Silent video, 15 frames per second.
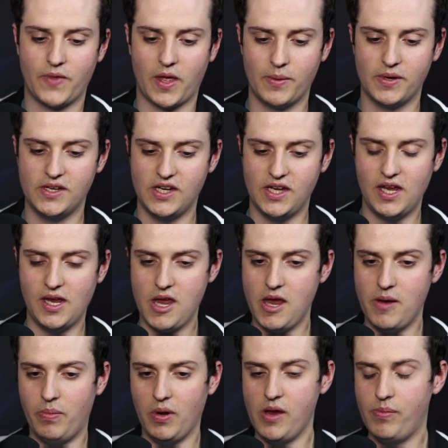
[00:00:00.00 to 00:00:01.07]
I mean,
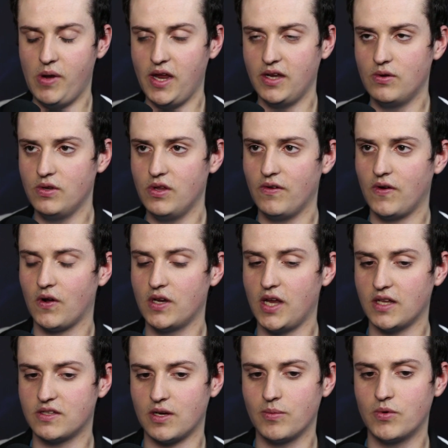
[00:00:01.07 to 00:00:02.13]
he, he played good overall. He
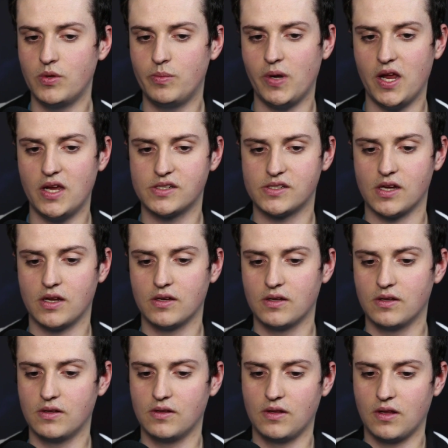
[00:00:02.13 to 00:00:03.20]
had some good plays,
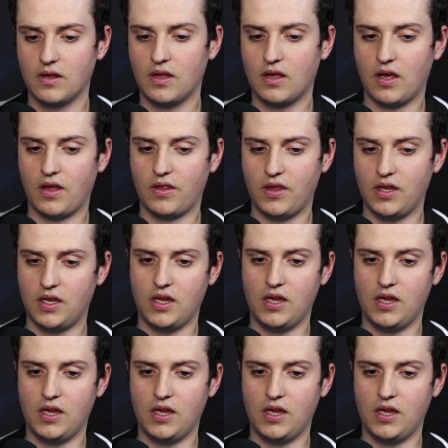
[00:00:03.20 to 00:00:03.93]
and I think